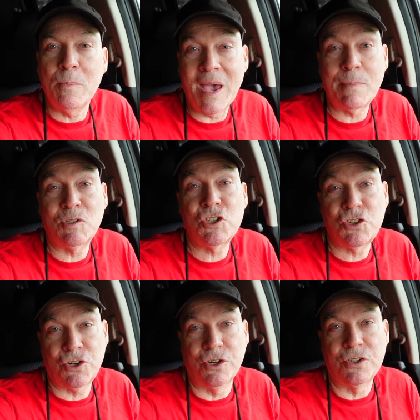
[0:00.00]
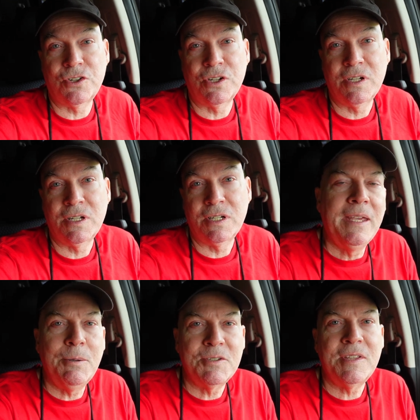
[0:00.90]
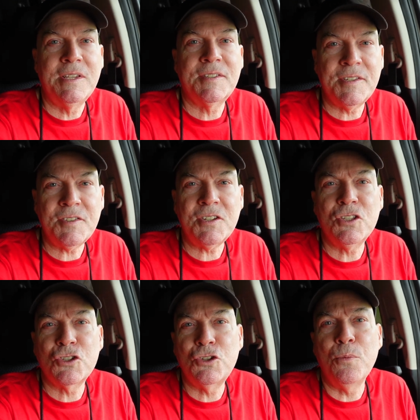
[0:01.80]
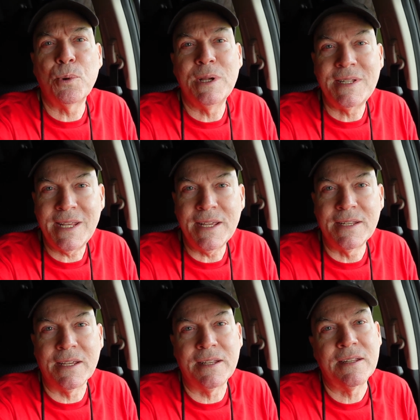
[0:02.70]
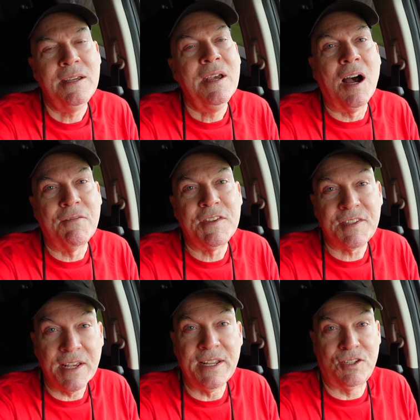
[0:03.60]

Baptist Church. He was the assistant superintendent of the Sunday